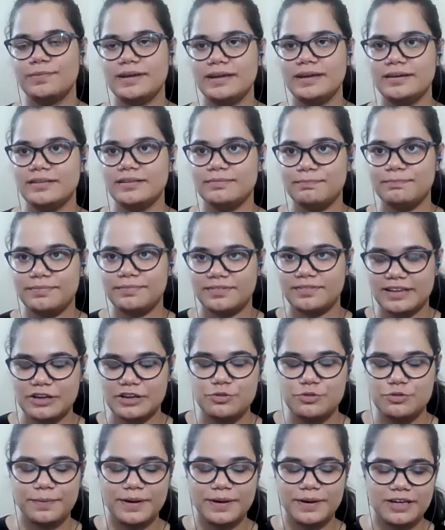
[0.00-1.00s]
being
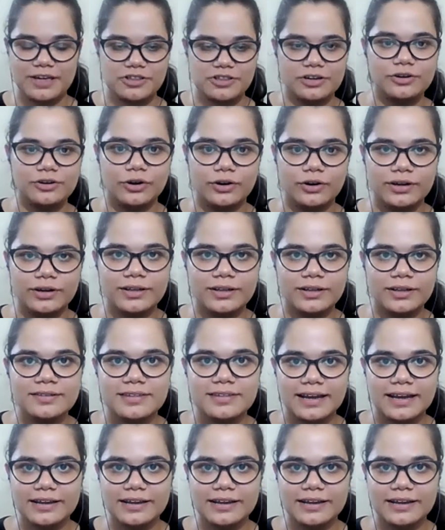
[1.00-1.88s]
such patient audience.